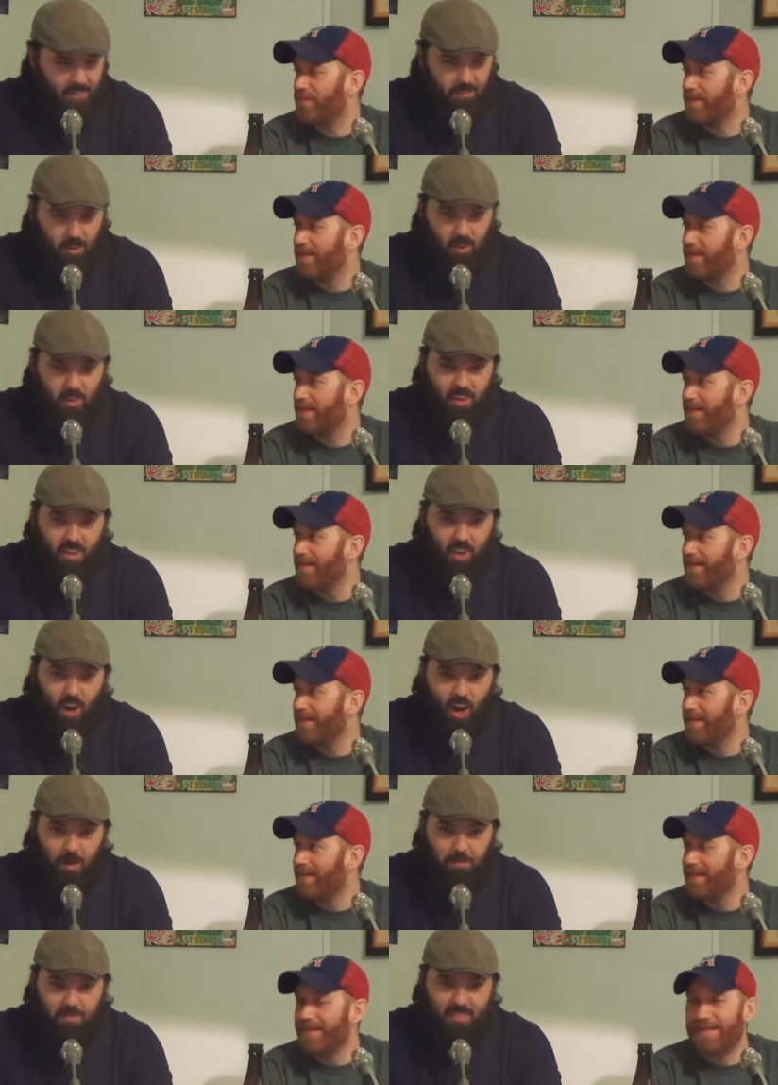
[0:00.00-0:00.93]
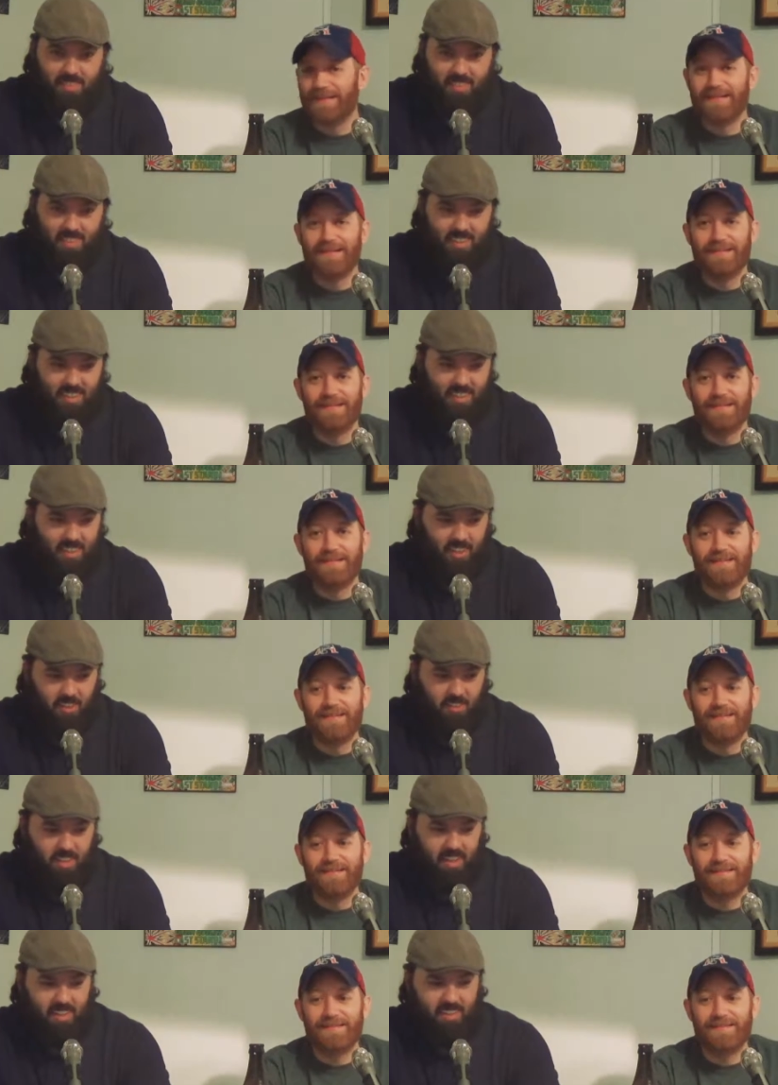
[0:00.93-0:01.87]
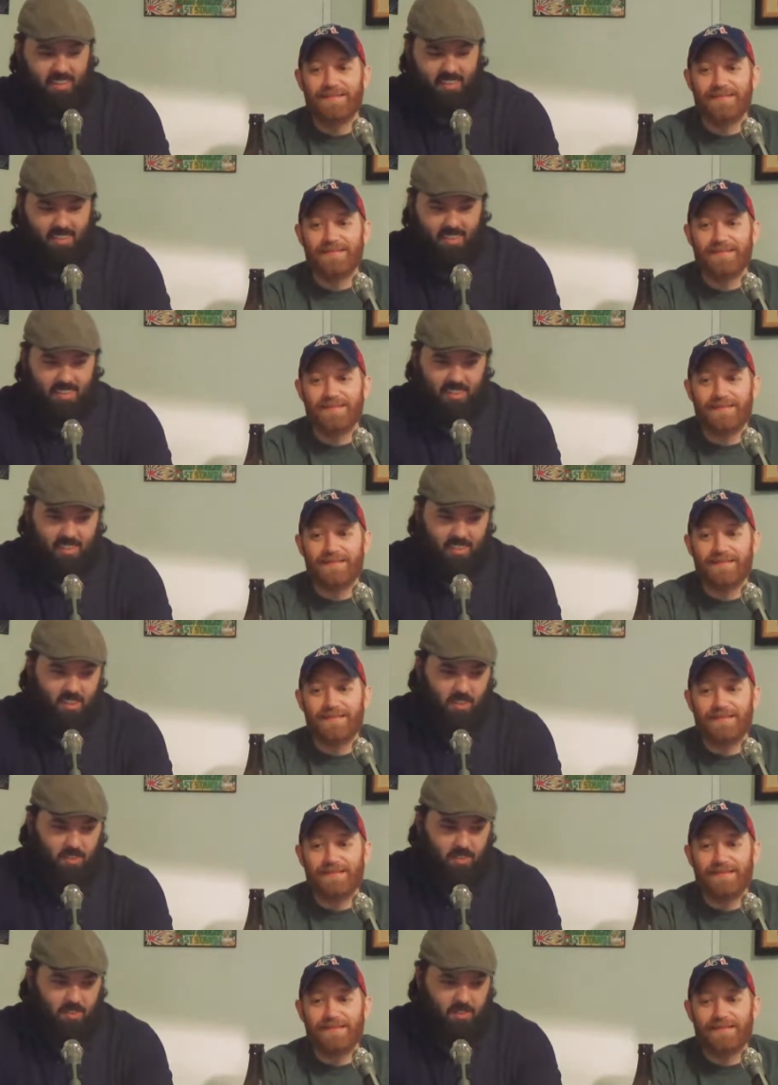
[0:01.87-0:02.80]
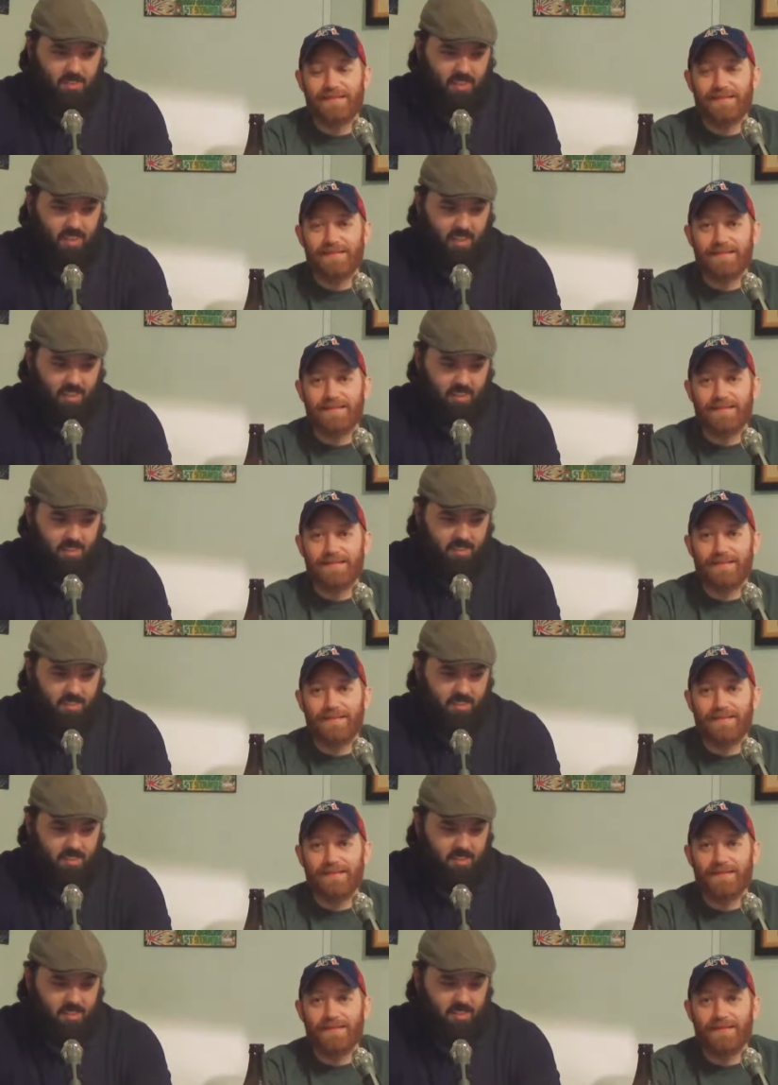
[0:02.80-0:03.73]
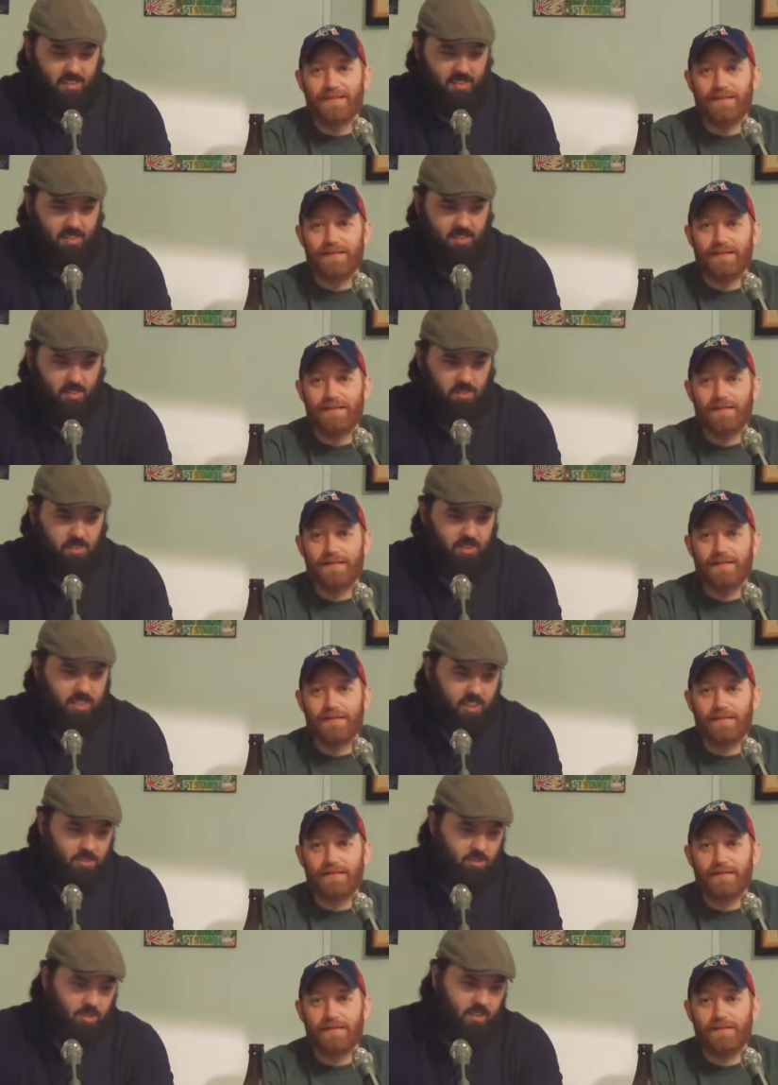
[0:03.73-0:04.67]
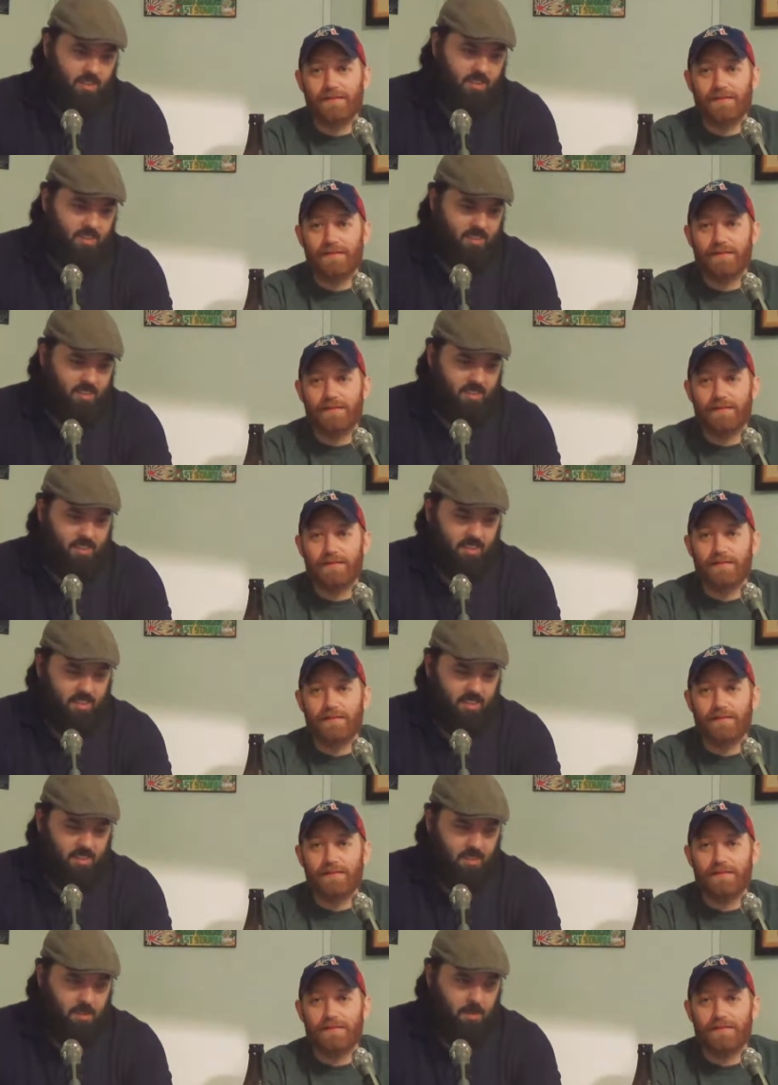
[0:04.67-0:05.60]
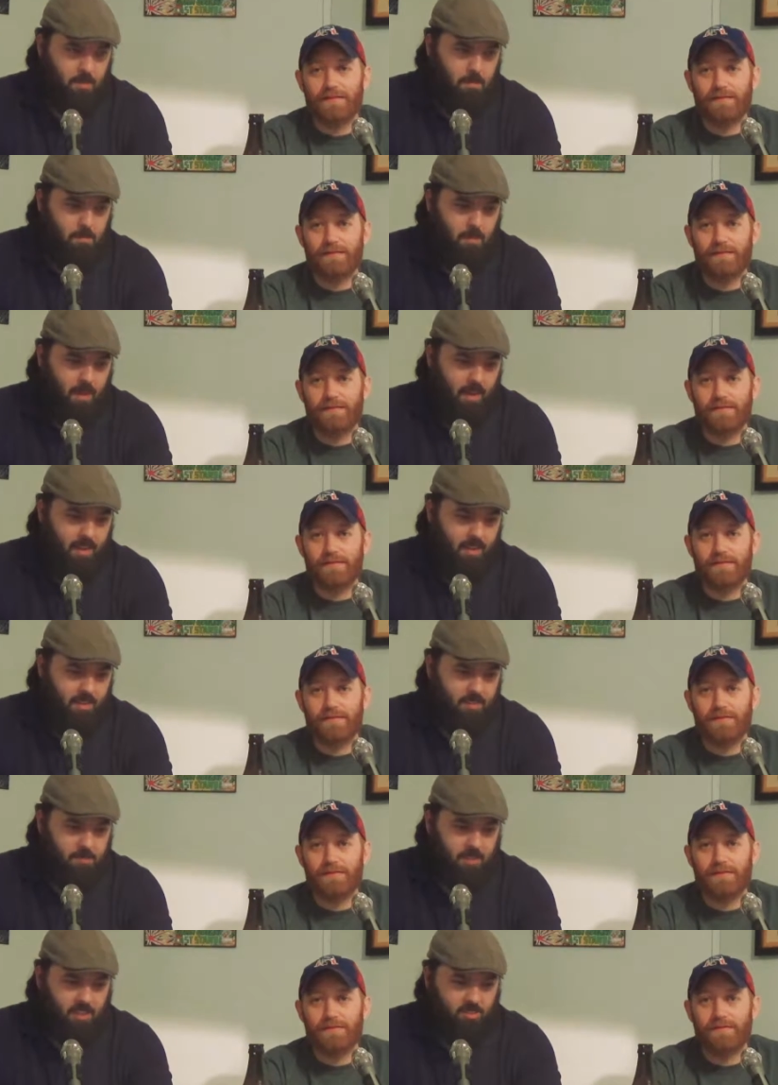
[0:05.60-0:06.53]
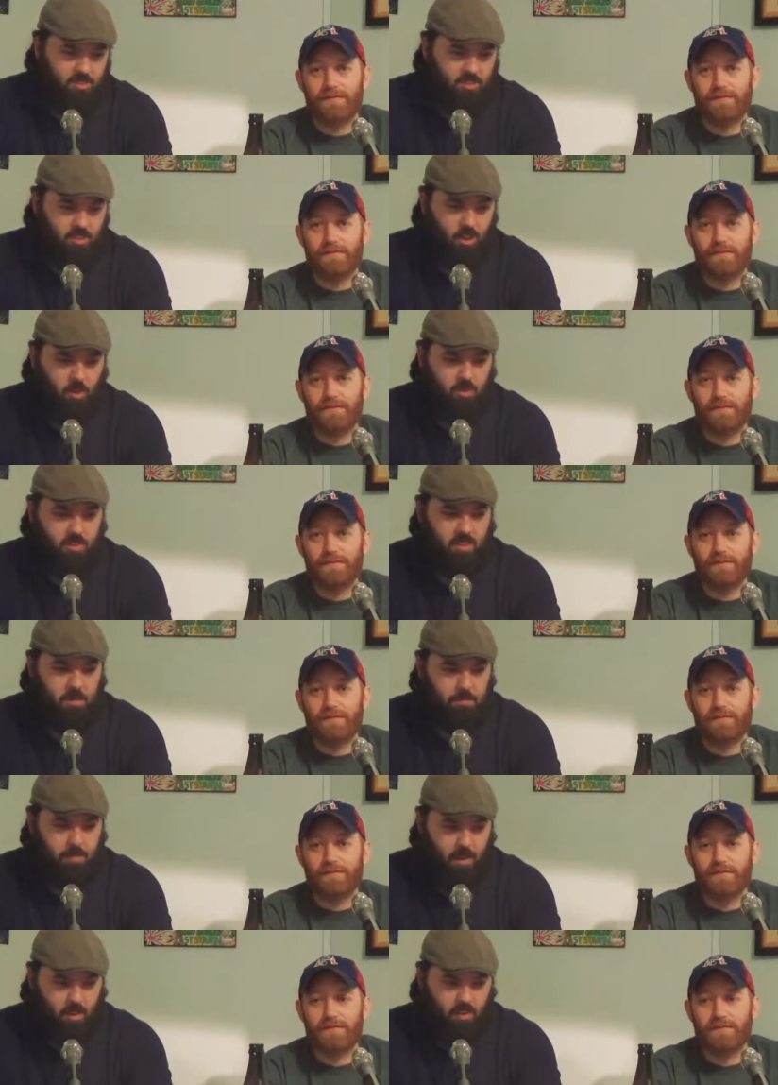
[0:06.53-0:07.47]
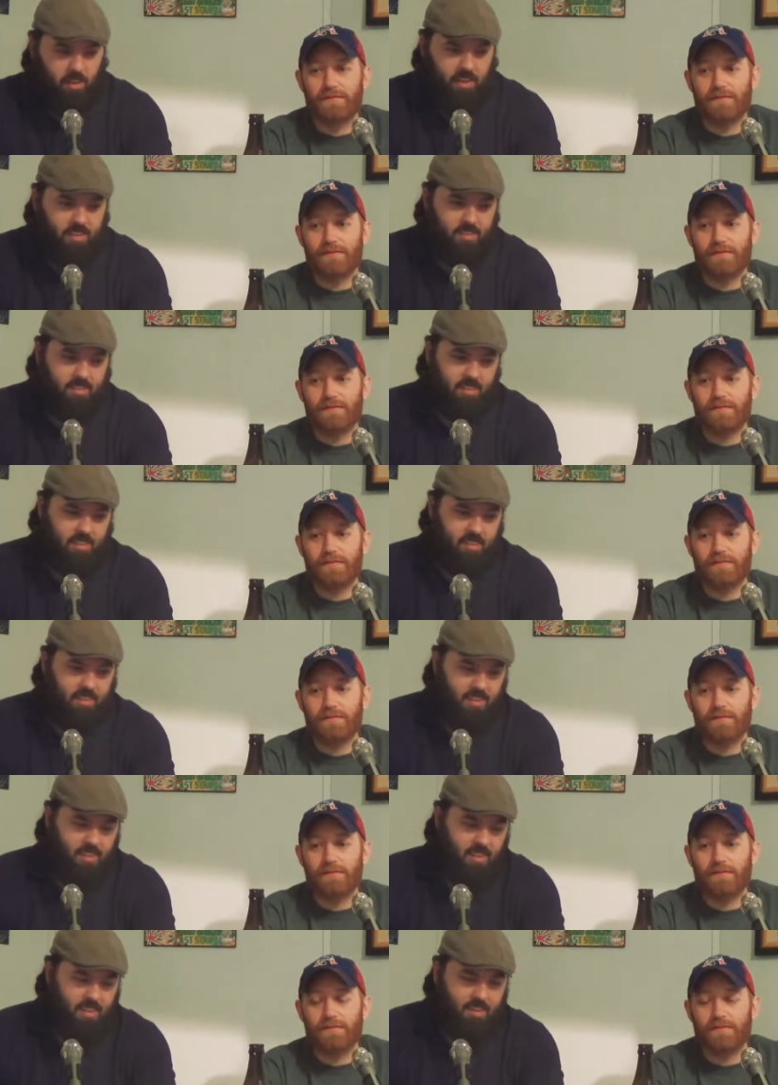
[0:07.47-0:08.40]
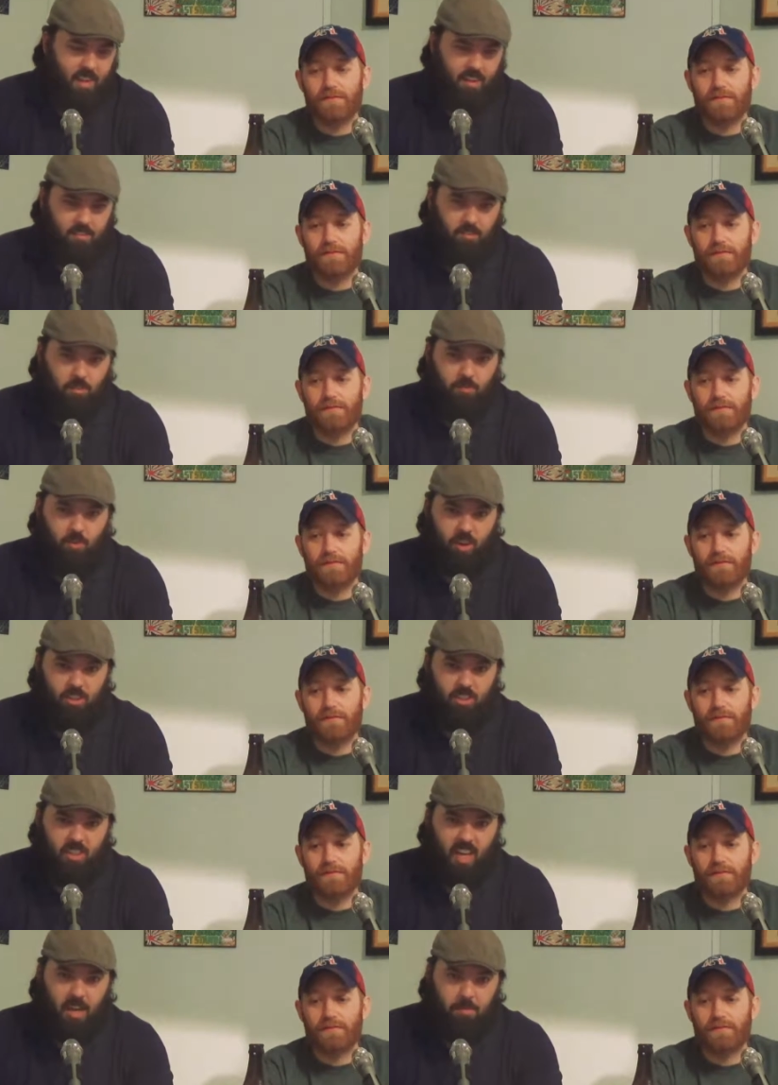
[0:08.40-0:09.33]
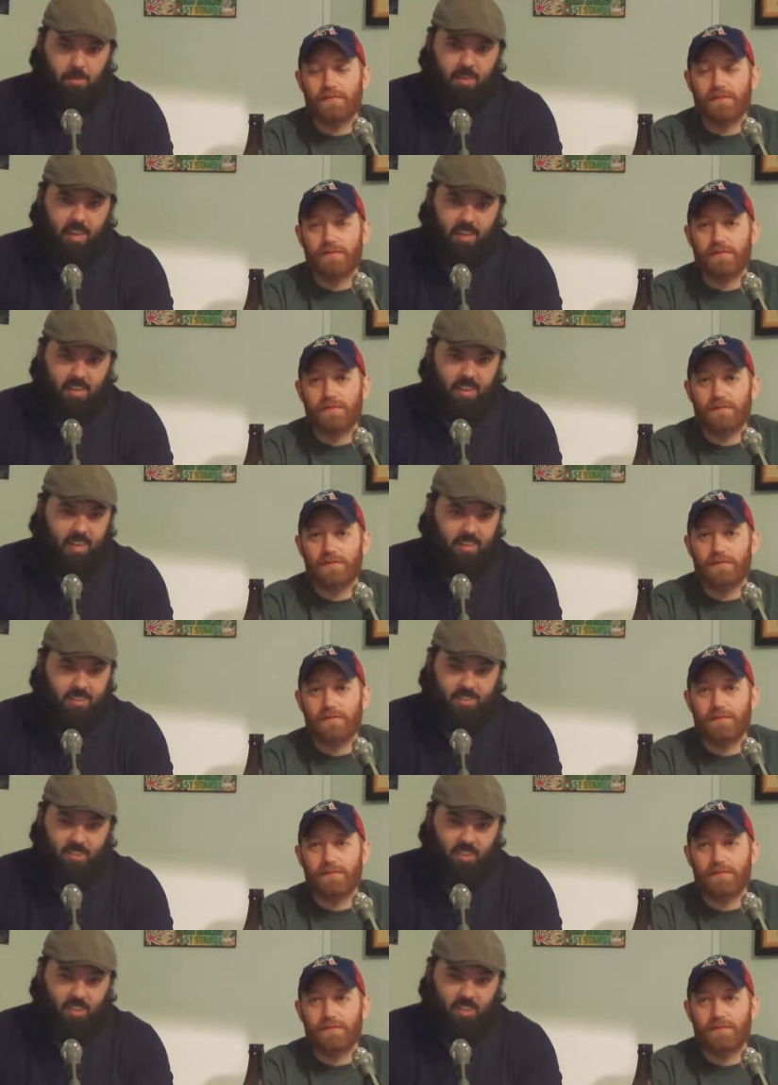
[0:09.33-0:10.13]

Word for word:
Speaker 1: if you don't like hops, you don't like you know those uh, those citrus citrus notes and the bitterness and that refreshing IPA taste.